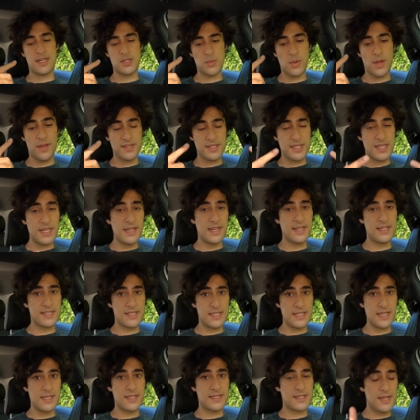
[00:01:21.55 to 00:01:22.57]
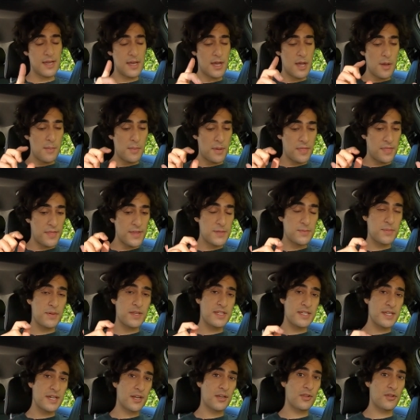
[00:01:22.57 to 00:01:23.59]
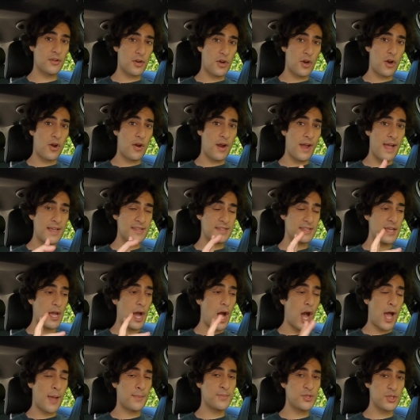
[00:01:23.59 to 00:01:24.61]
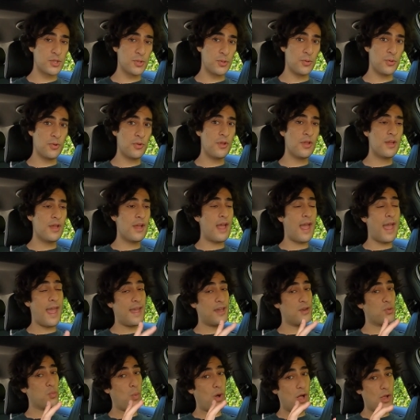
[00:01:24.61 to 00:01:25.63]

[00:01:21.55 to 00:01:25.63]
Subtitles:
as well as heated seats, but this particular car has the optional and